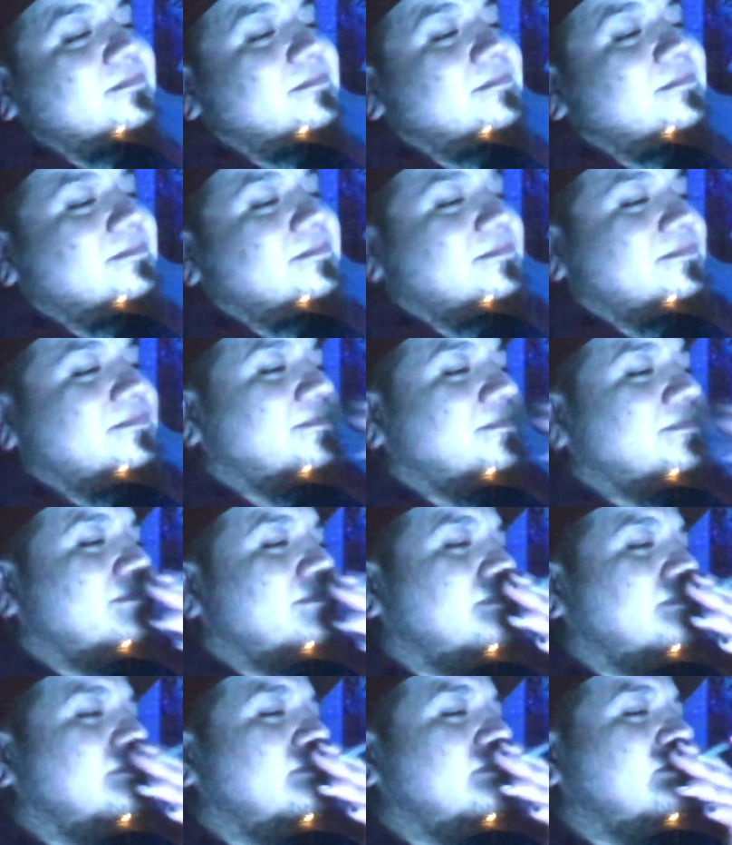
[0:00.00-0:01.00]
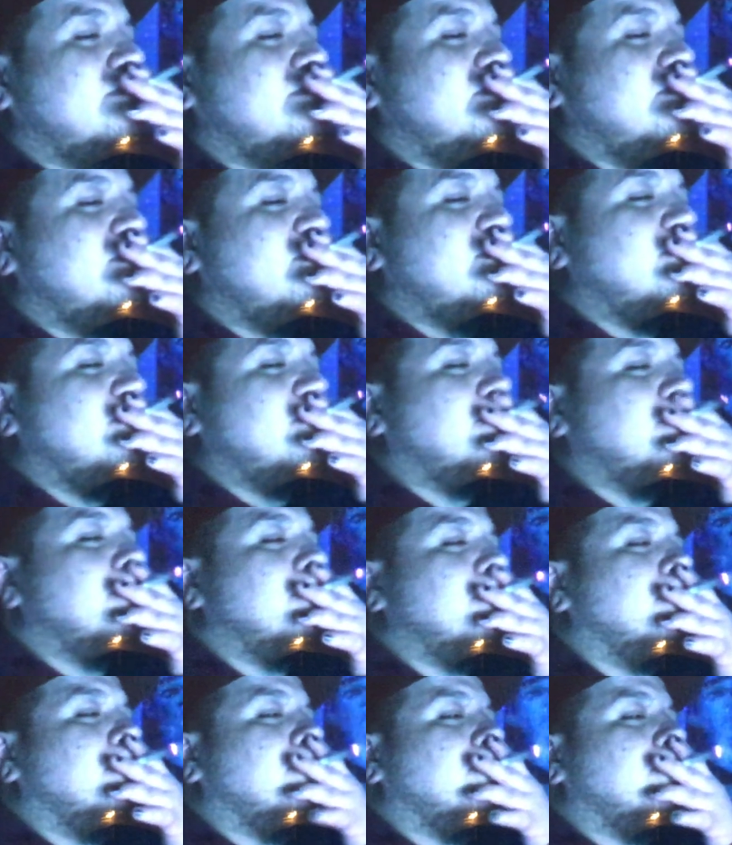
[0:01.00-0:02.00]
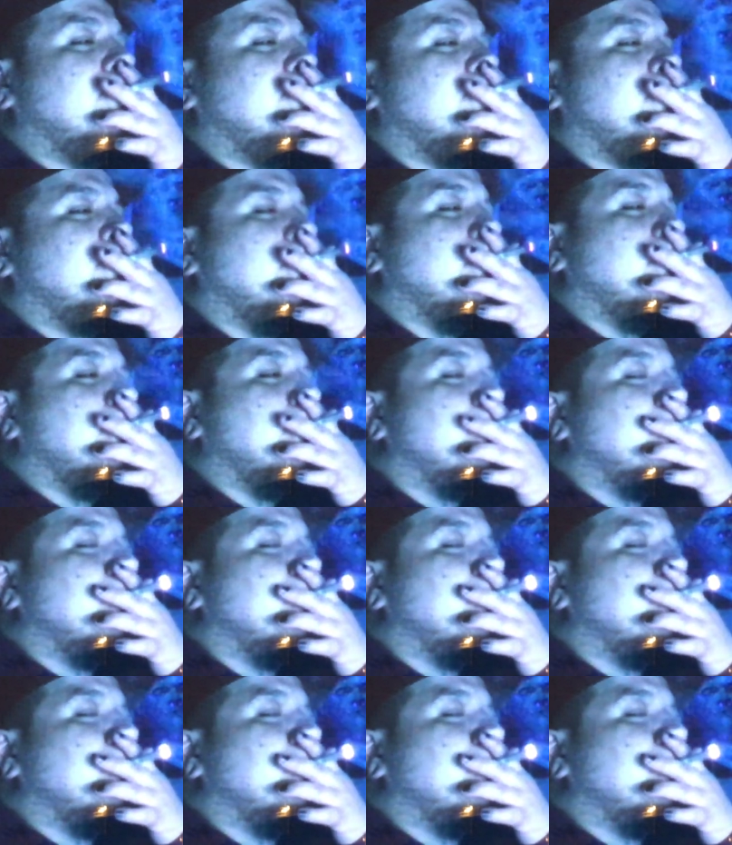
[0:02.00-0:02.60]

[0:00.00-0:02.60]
It's very mood enhanced, which we